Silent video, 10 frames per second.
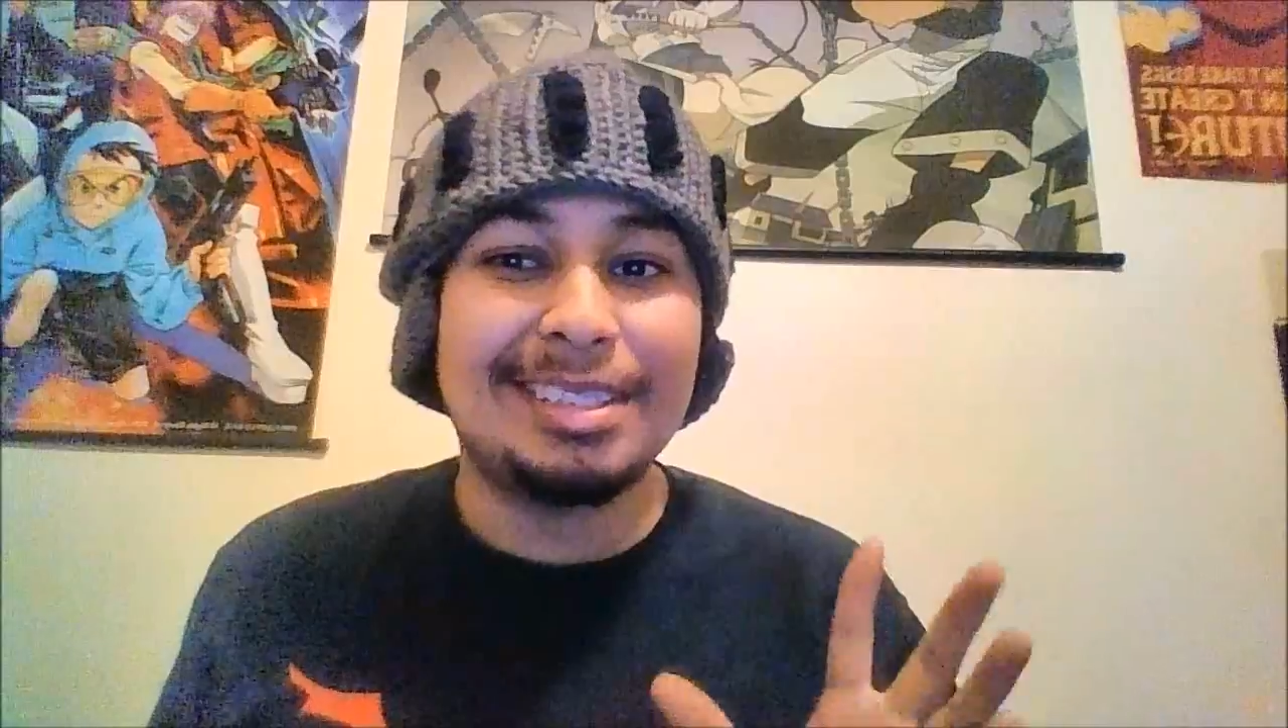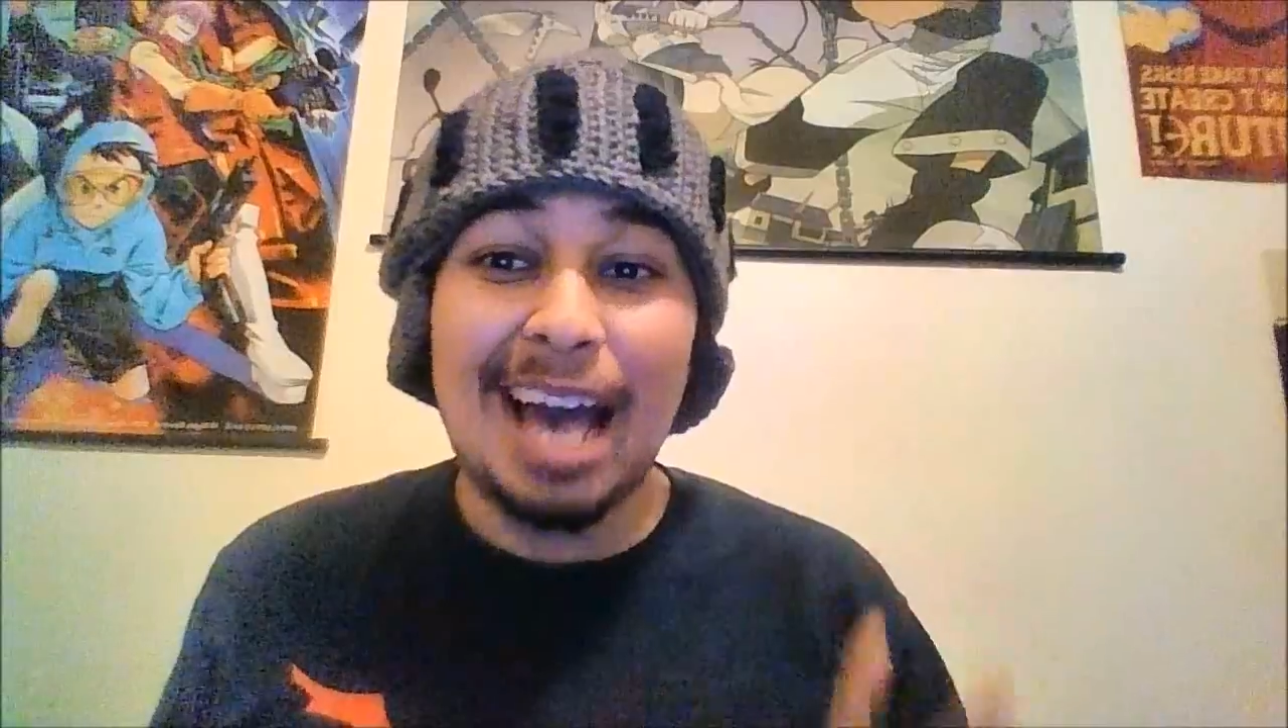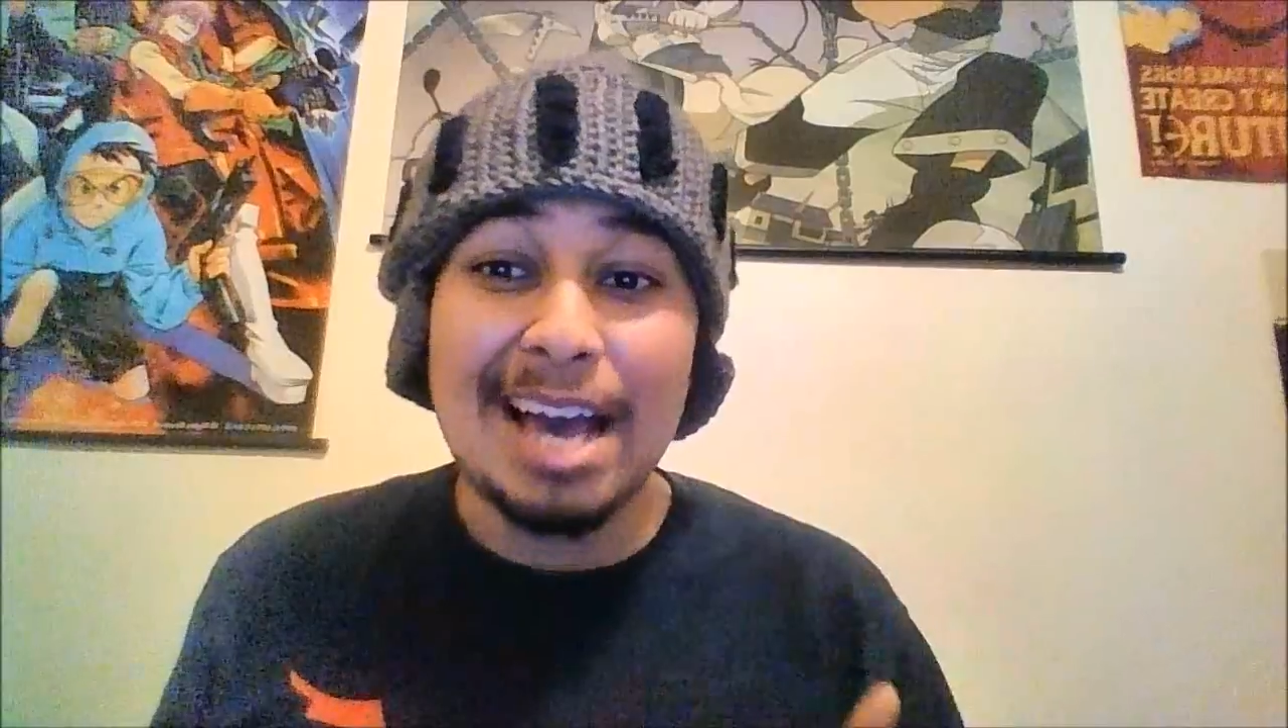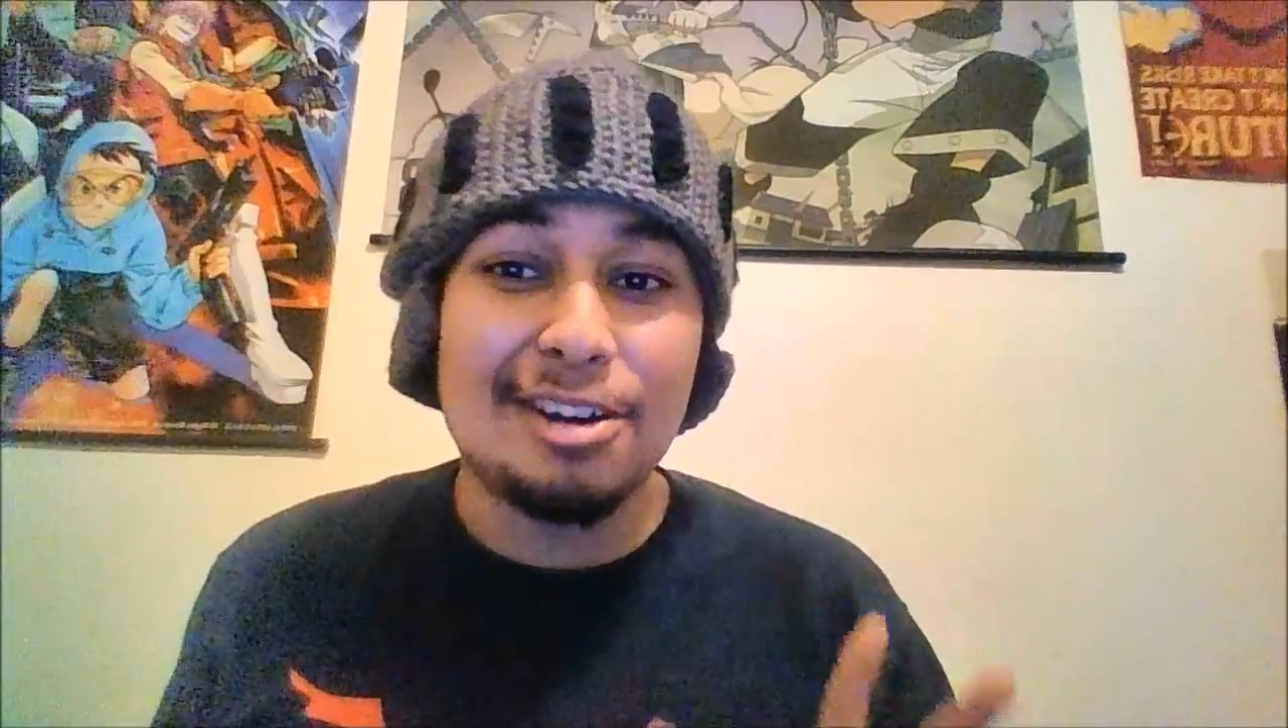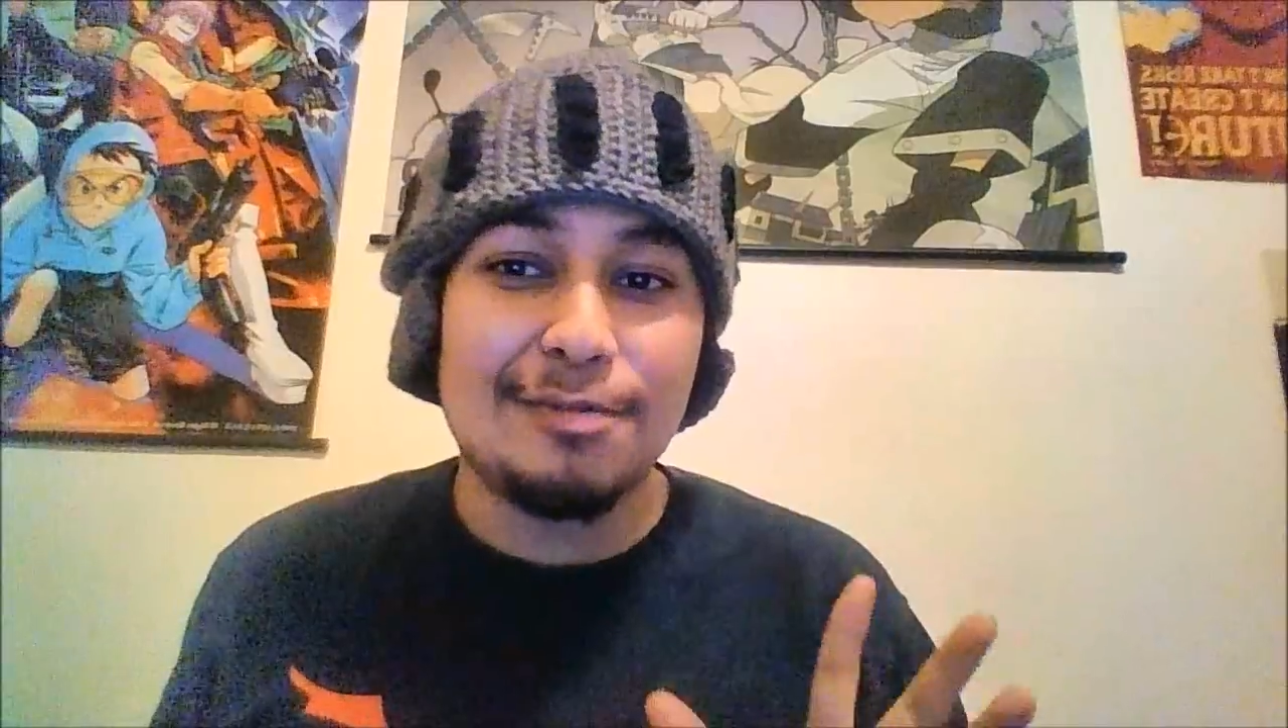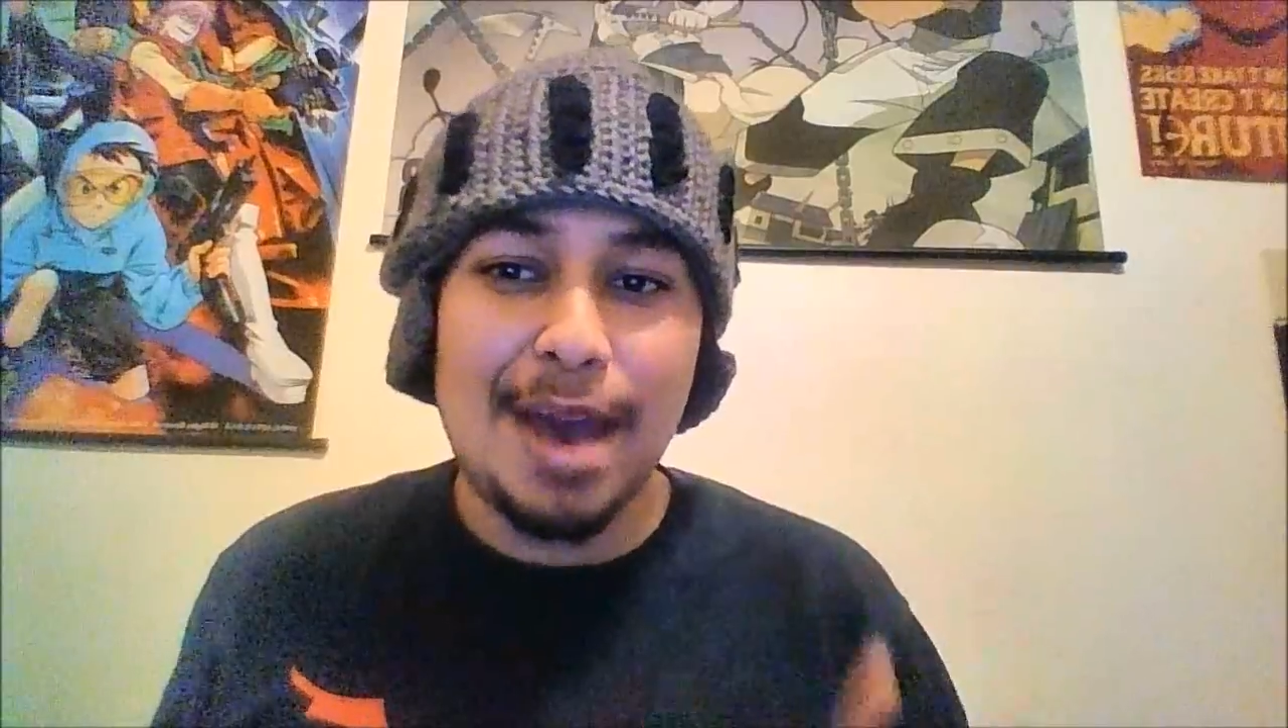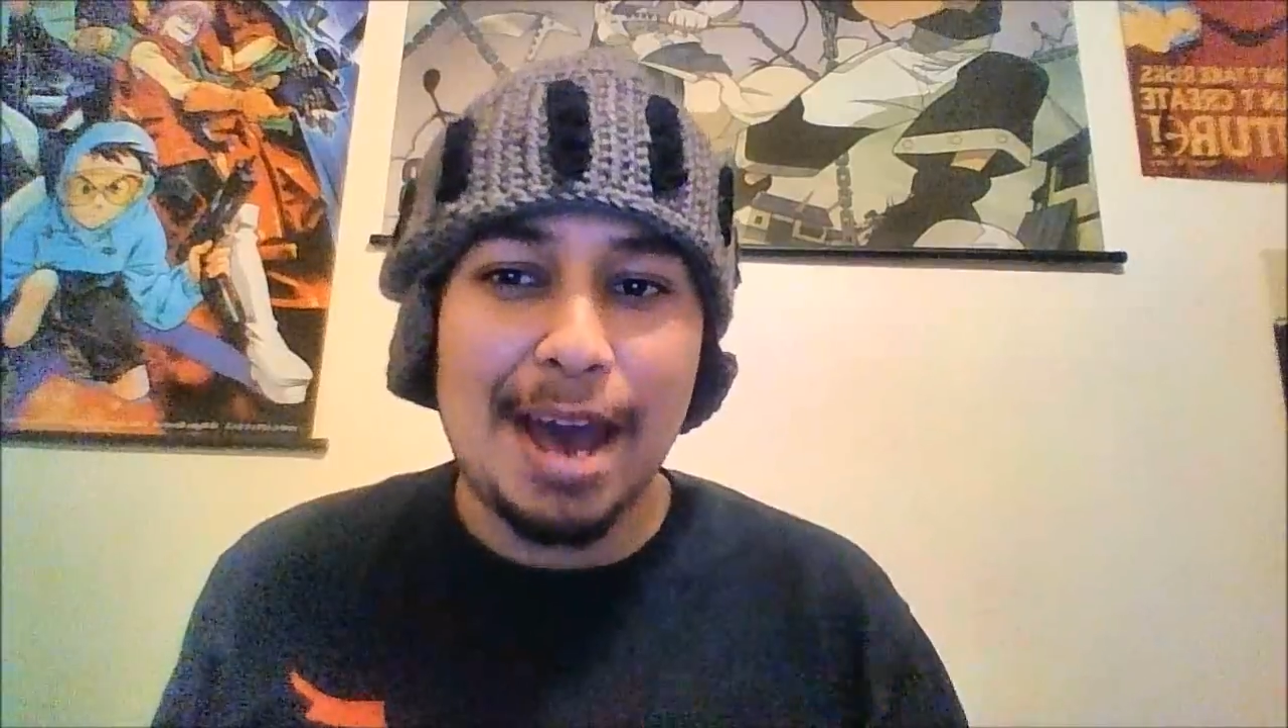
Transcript: Tiger